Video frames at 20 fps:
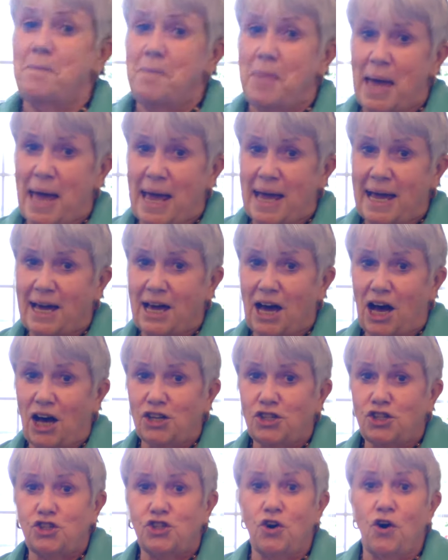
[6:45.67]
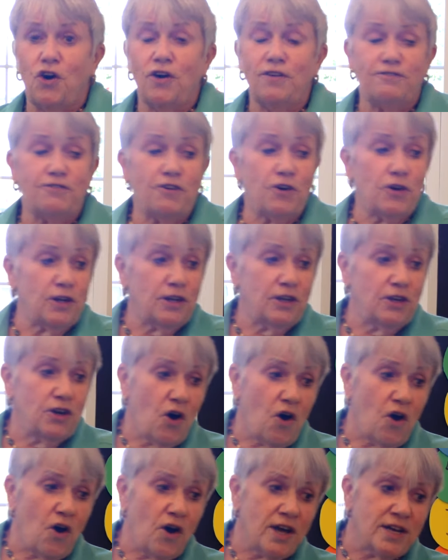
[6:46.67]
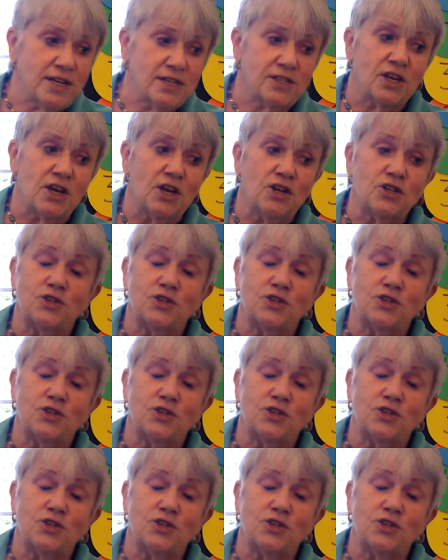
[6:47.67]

Make a joyful noise